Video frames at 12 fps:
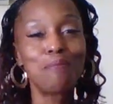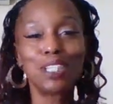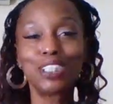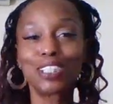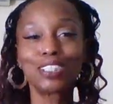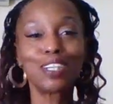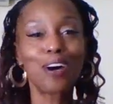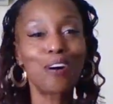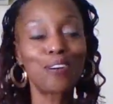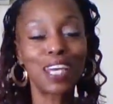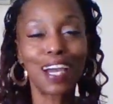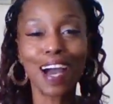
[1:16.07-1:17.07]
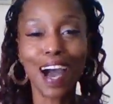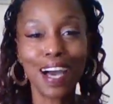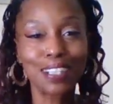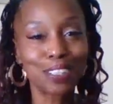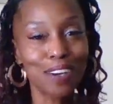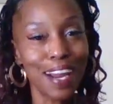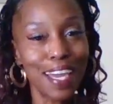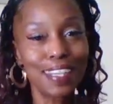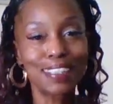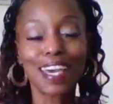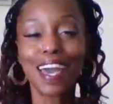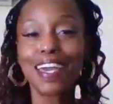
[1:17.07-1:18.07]
but just know that God's
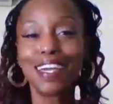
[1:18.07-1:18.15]
grace,